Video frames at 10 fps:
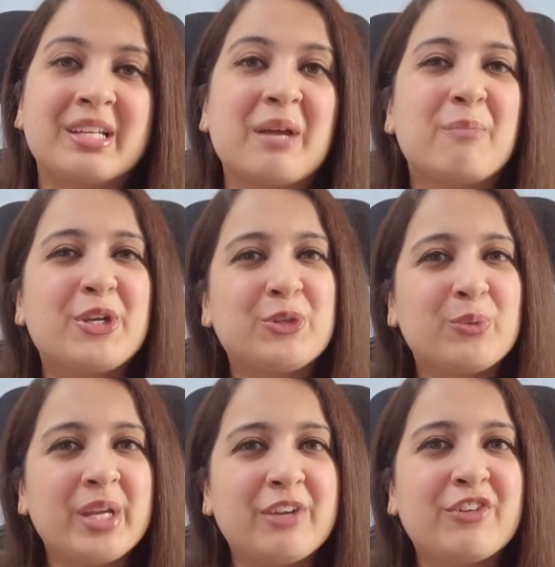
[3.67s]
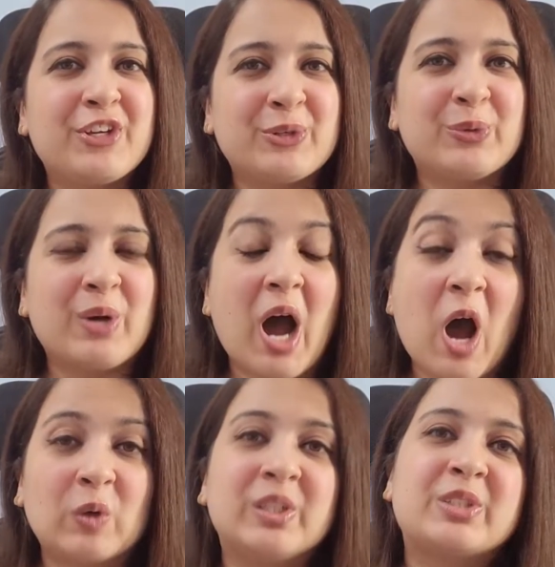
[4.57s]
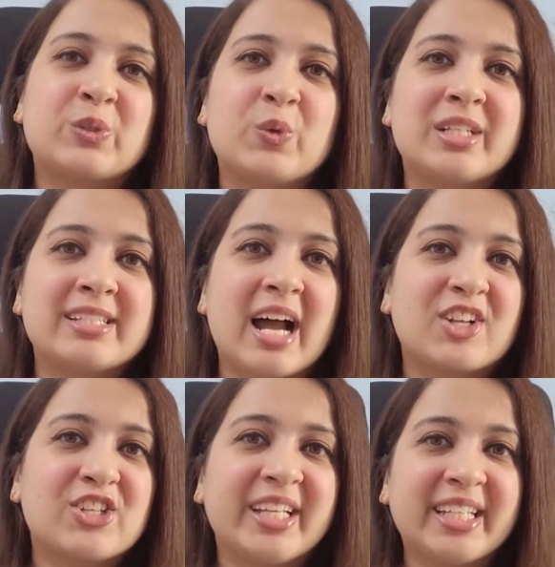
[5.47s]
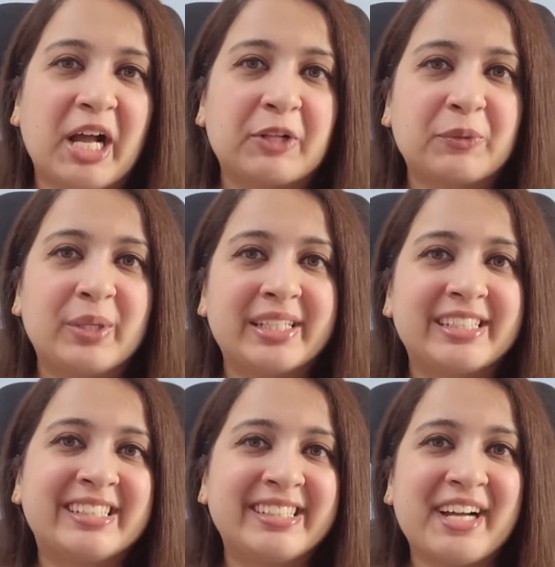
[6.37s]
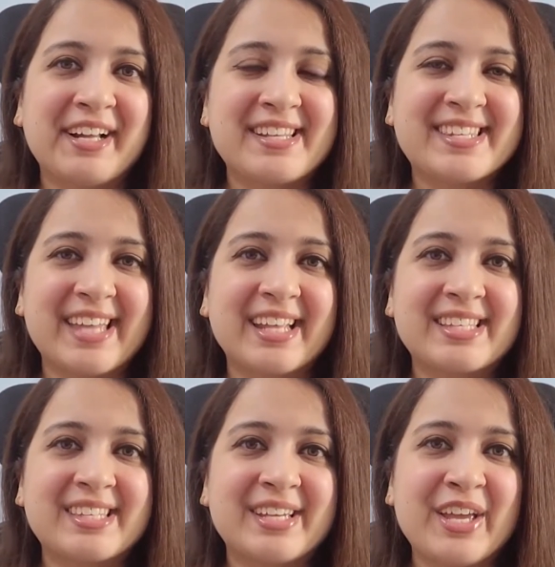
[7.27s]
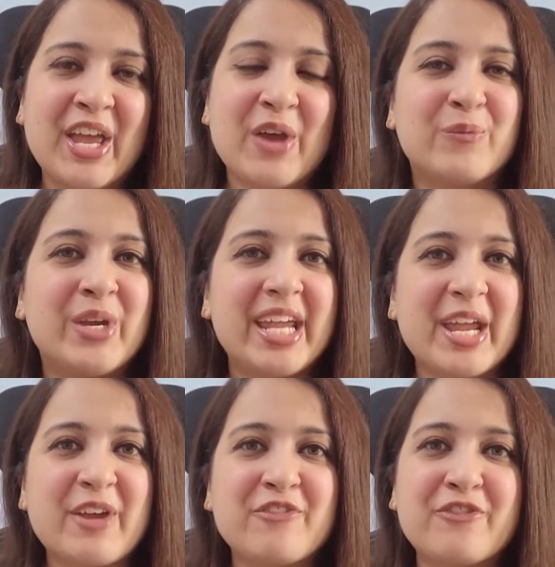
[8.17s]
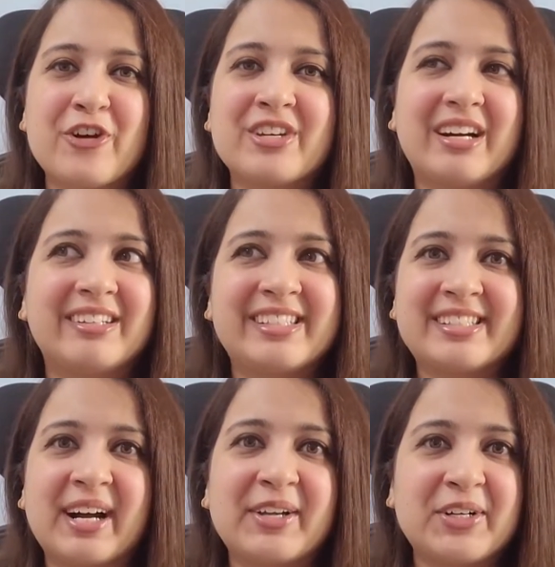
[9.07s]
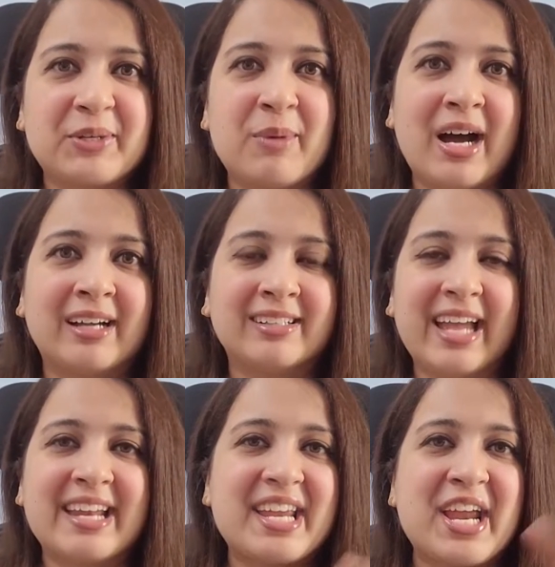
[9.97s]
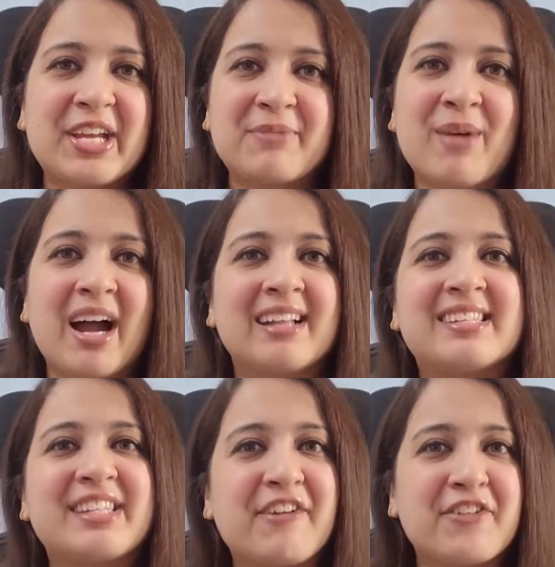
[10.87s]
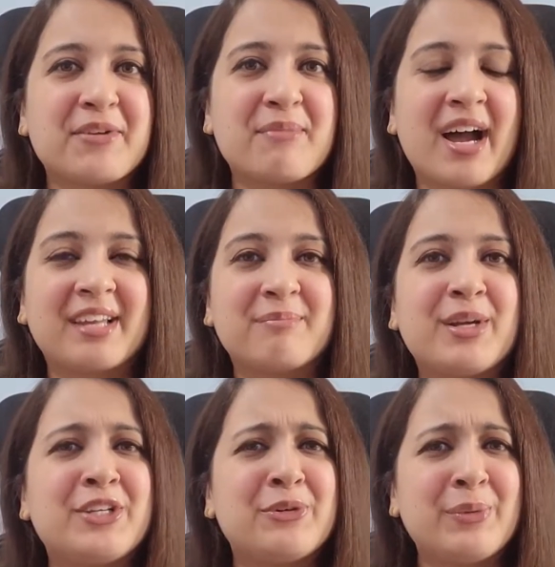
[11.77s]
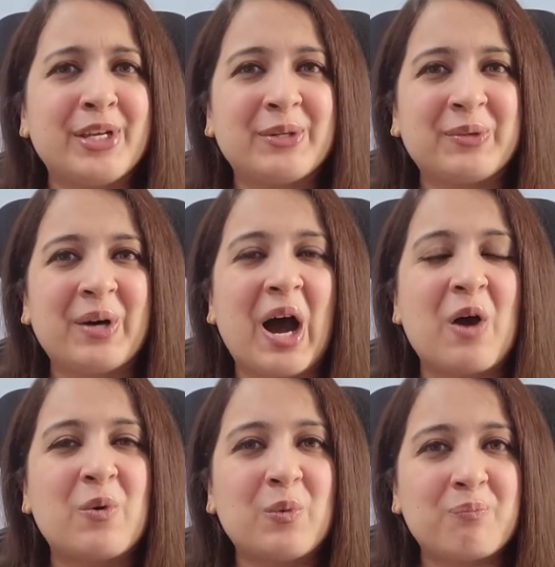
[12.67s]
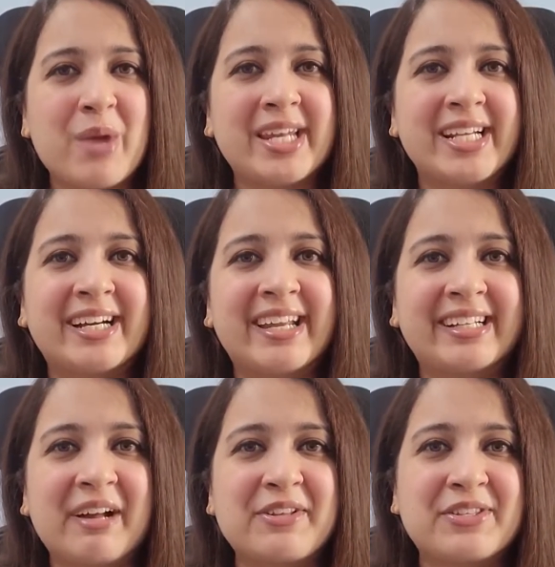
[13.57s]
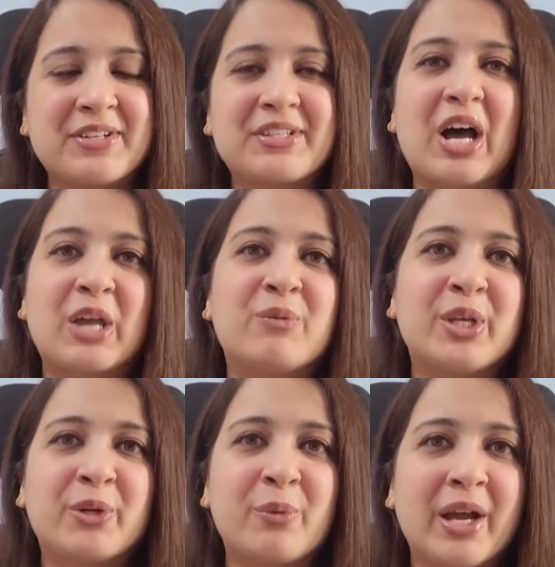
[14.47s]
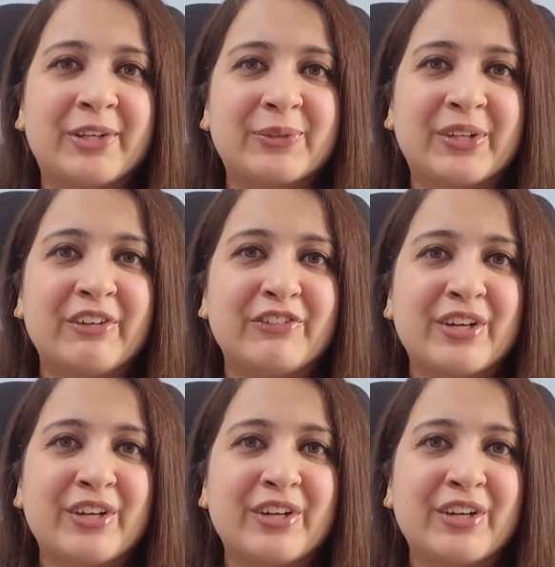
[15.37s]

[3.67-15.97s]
But do we even know how the score is actually calculated in the IELTS test? We aim for a desired band, an 8 band, 7 band. But do we know how many correct answers are we required to give?